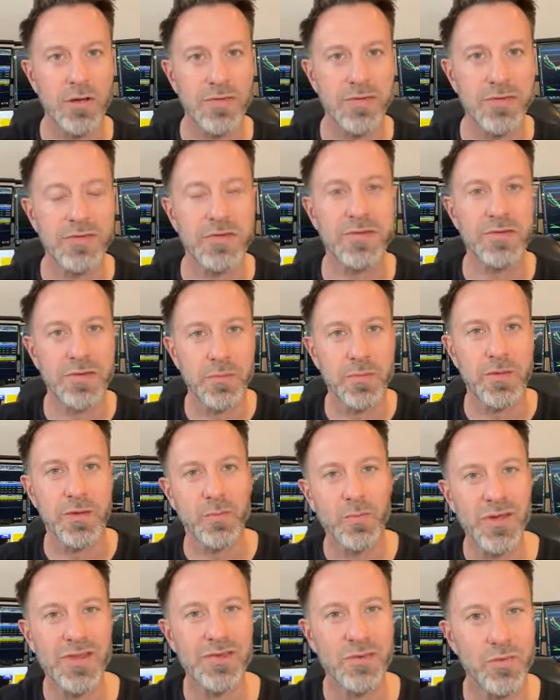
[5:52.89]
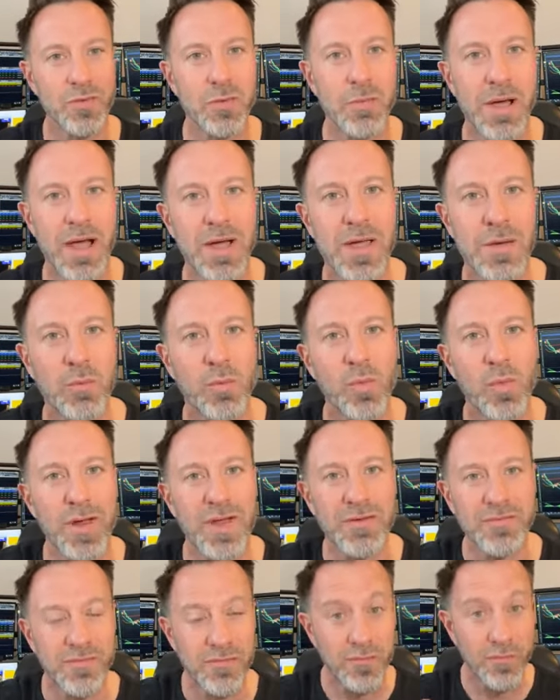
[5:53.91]
And this is something we talk about in
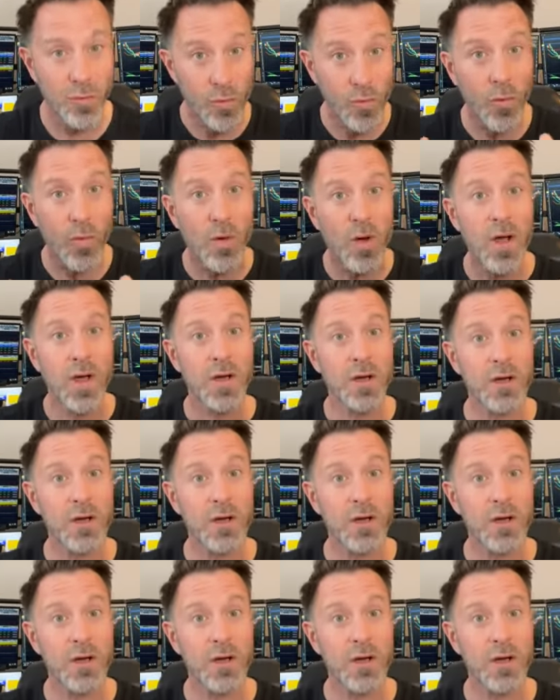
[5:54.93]
week 4